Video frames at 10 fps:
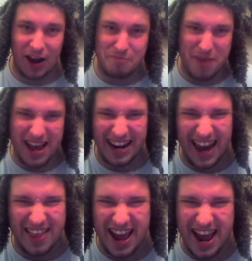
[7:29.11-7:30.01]
like
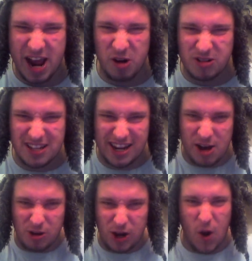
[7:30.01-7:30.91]
big leather heels, a
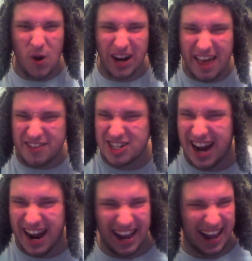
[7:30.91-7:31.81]
little long leather
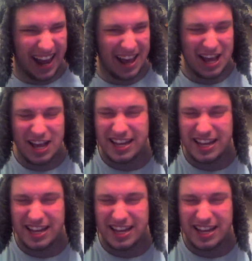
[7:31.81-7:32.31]
jacket,